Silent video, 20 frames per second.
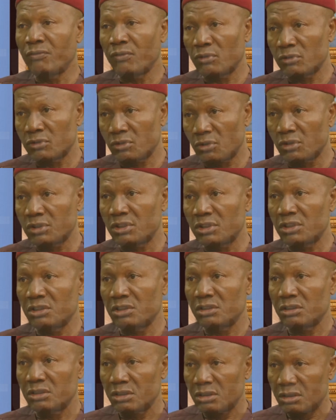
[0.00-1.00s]
for
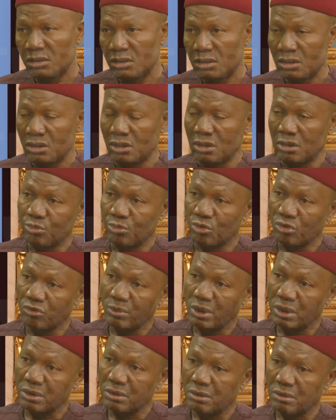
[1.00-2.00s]
such
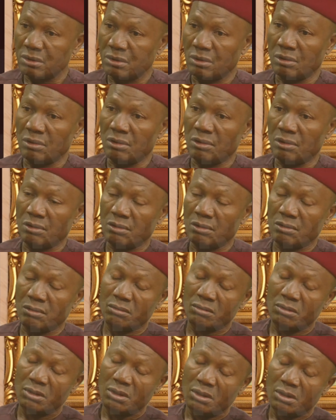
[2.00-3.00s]
improvement or
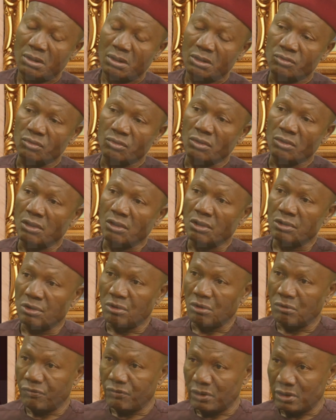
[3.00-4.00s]
introduction
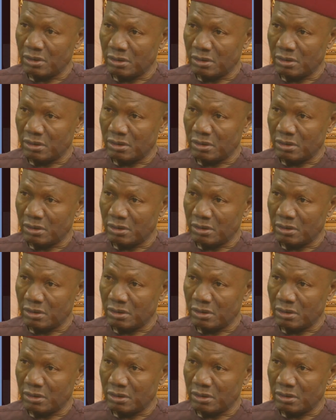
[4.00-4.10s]
of